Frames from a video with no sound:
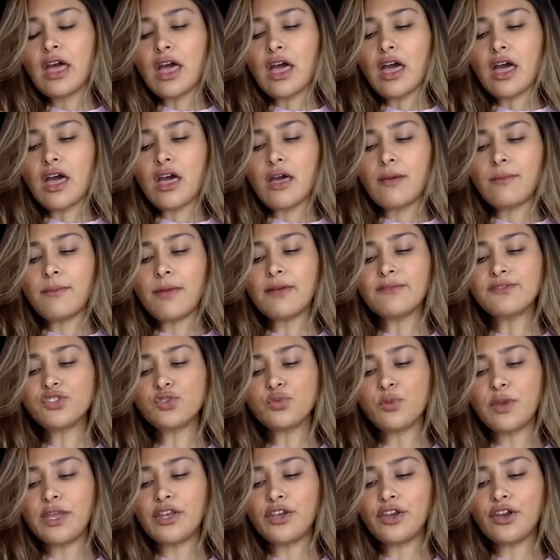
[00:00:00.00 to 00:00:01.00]
um, of
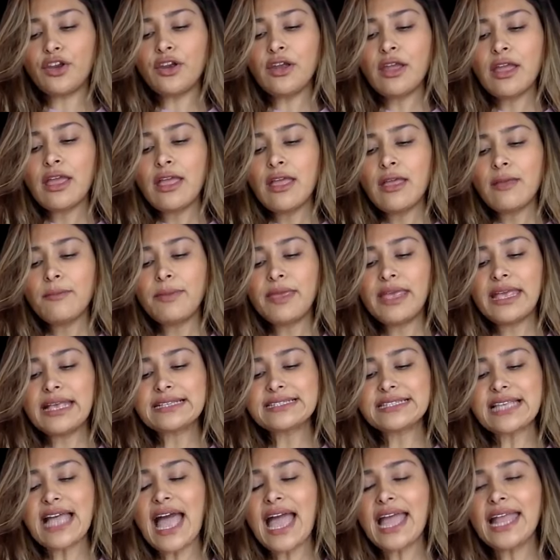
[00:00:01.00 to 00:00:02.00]
sweetener,
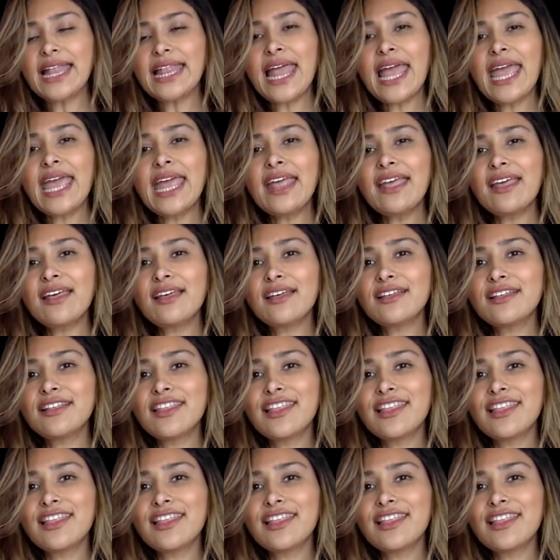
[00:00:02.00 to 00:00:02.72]
because I like